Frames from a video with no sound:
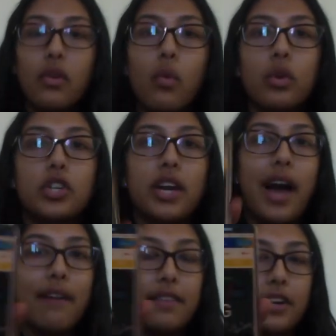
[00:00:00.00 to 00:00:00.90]
which I
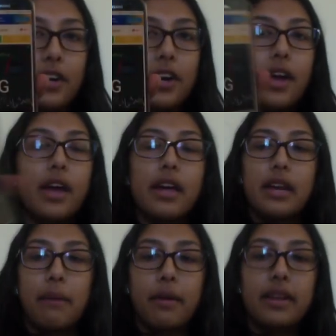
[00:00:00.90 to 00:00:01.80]
have here, and
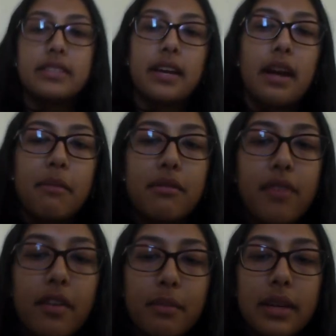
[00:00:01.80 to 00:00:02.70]
I'm going to set it up in
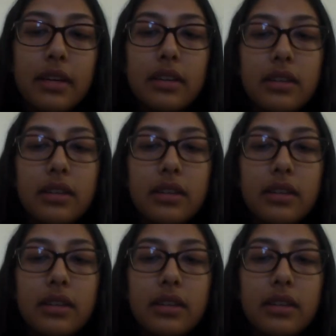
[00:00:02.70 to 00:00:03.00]
front of me,